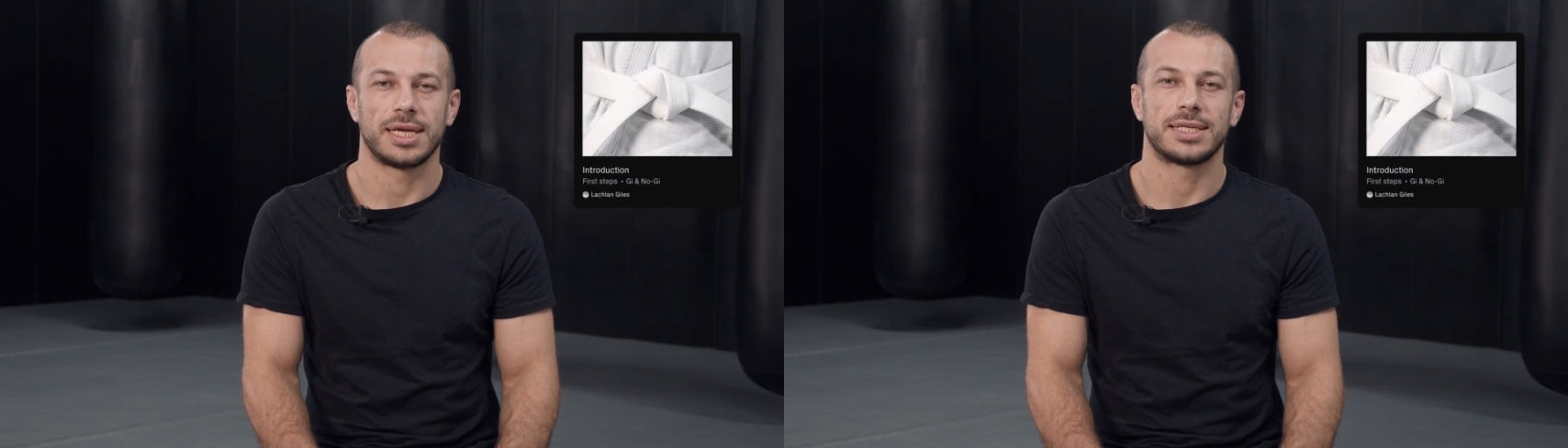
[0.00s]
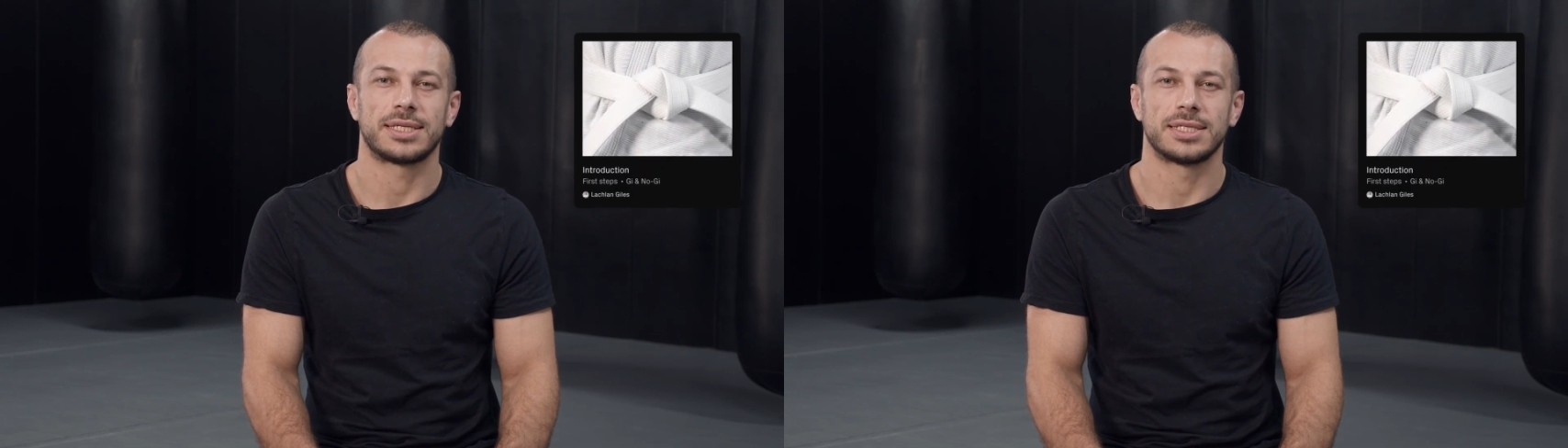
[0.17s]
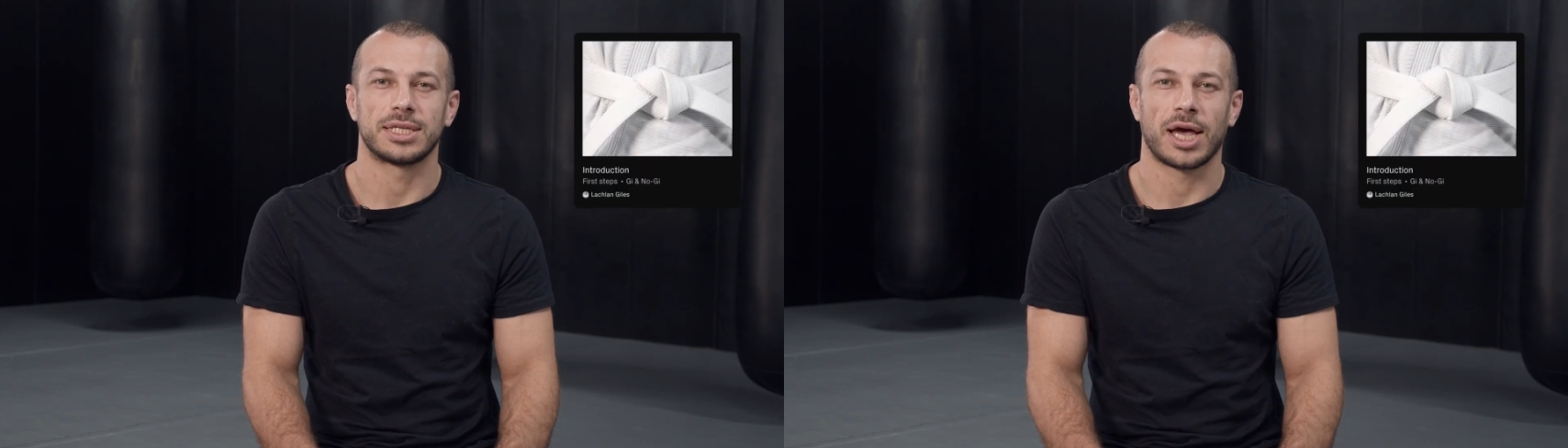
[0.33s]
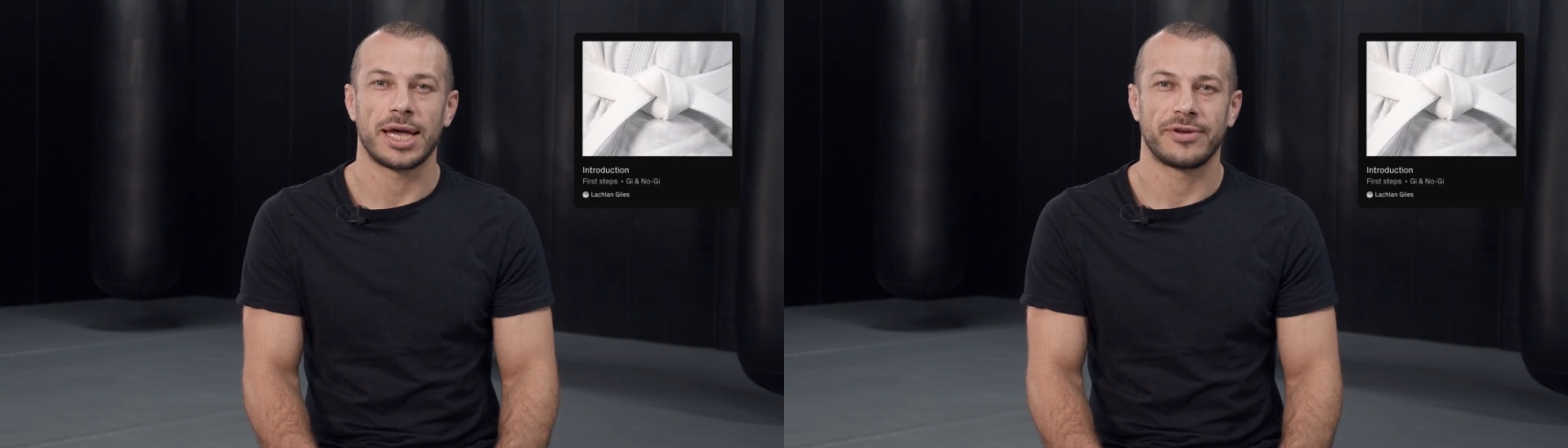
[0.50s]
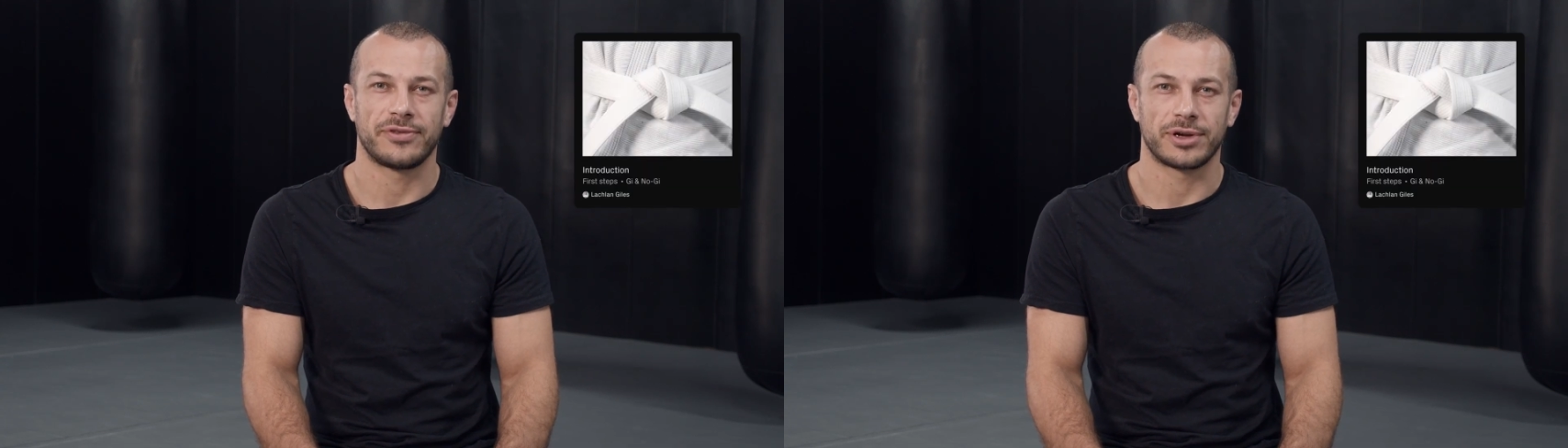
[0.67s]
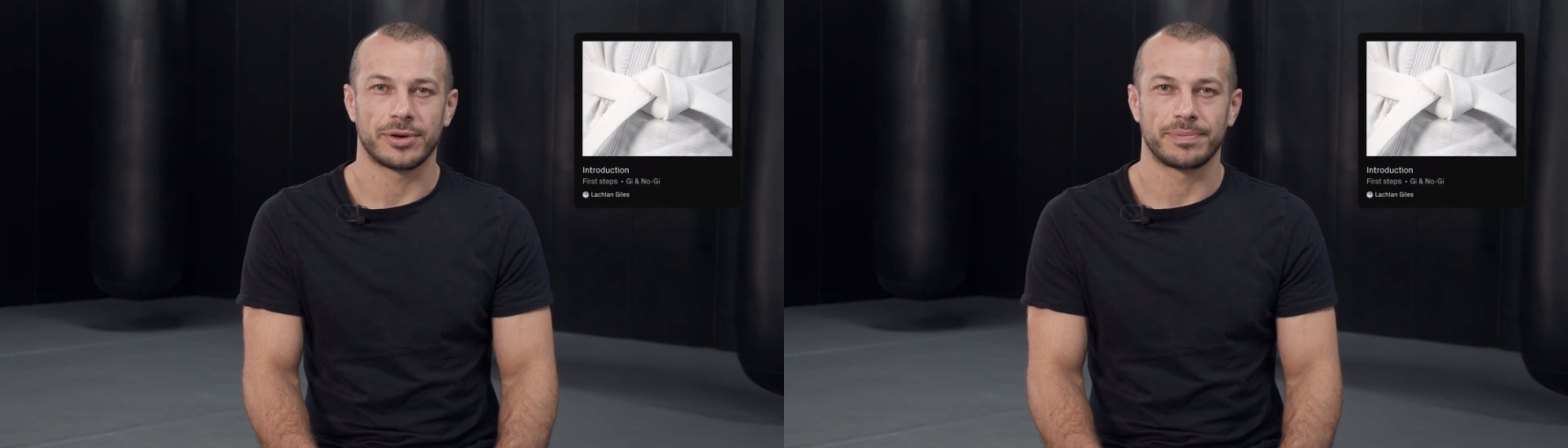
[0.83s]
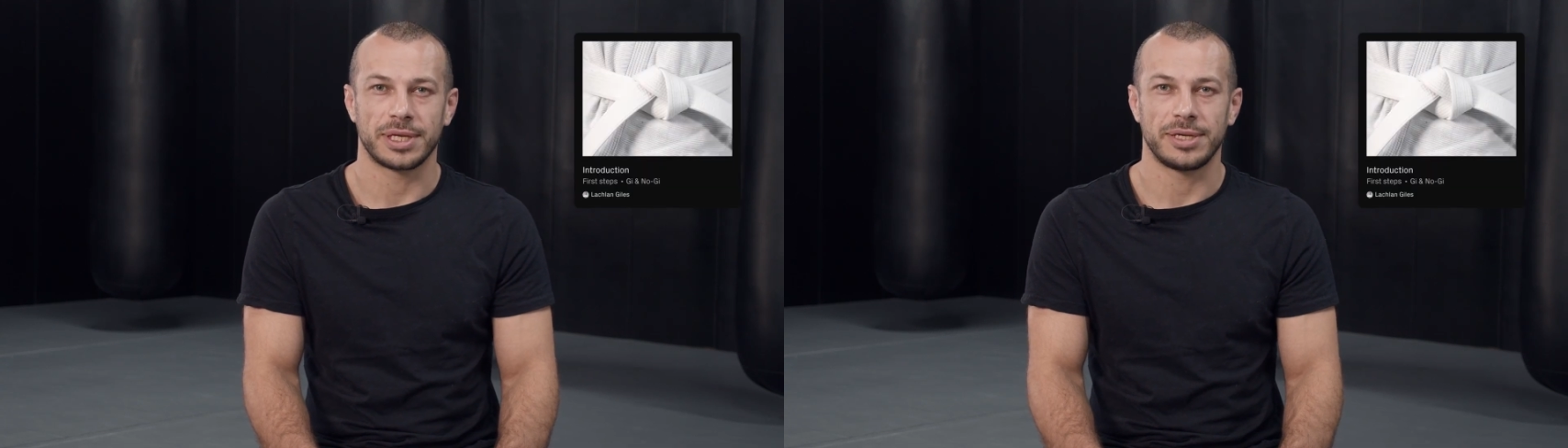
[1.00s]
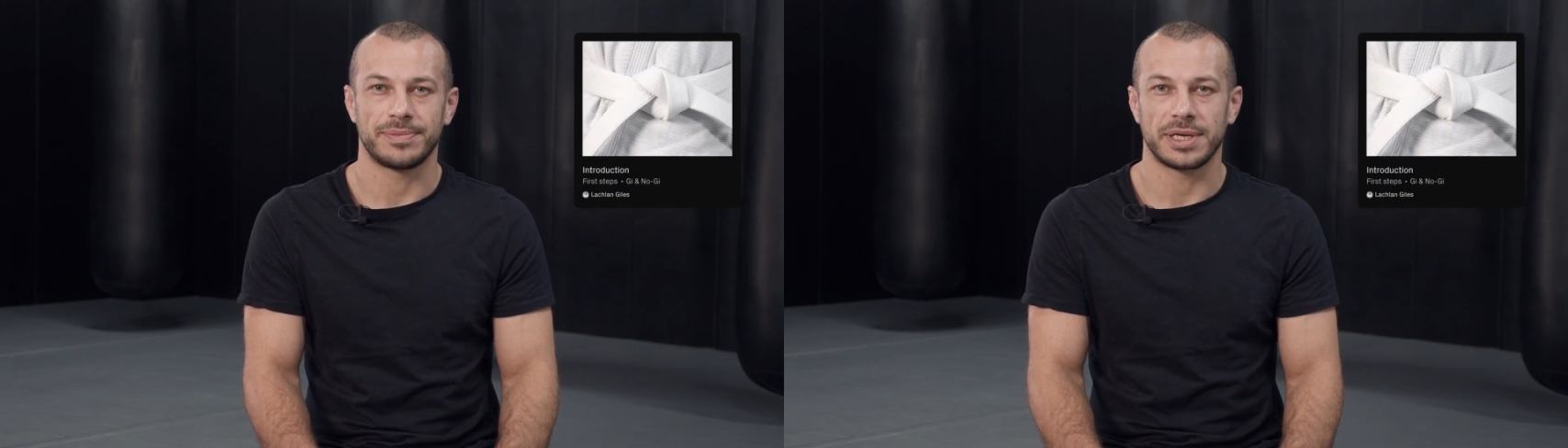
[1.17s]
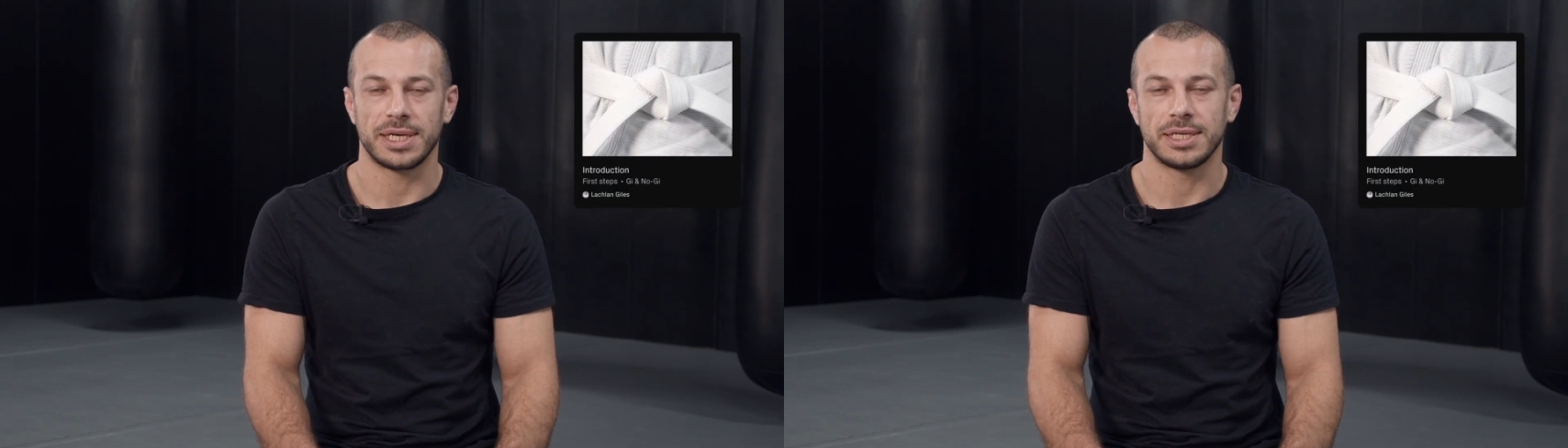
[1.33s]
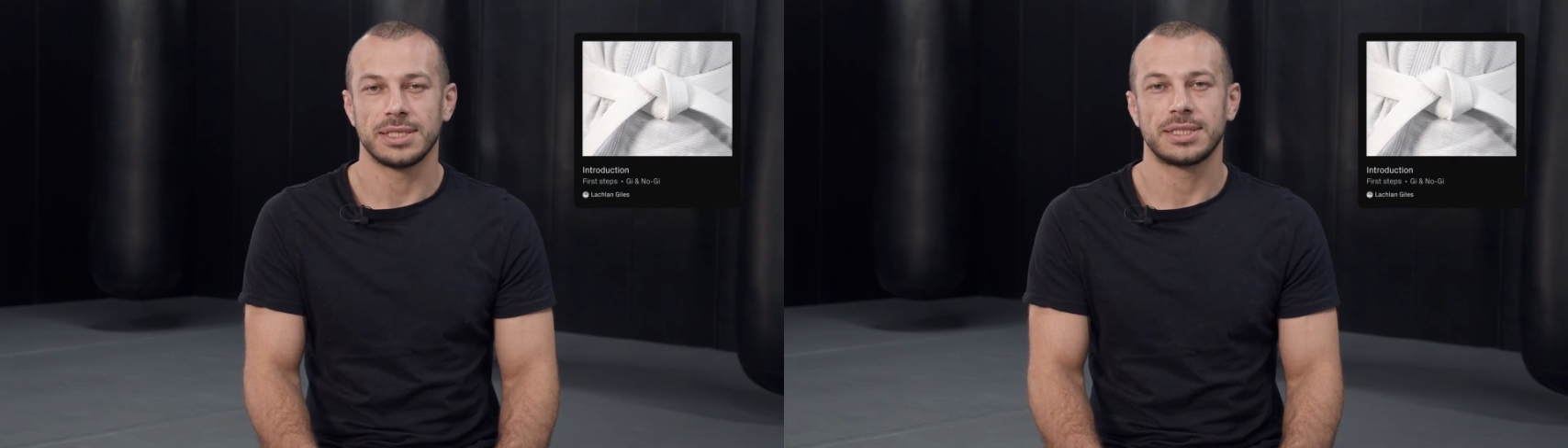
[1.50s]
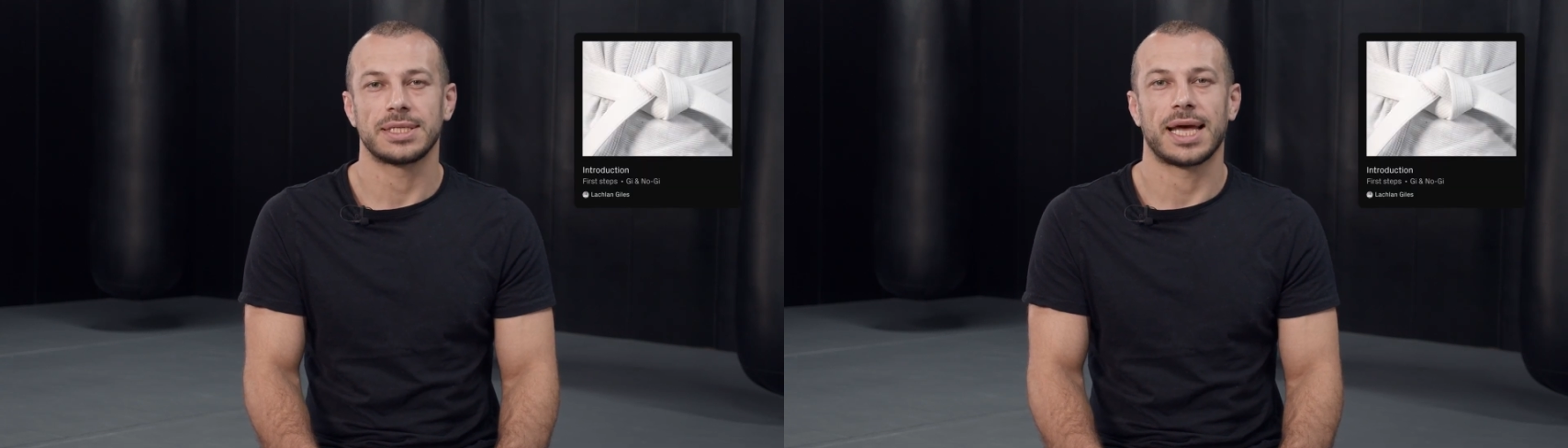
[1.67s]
It's designed for complete beginners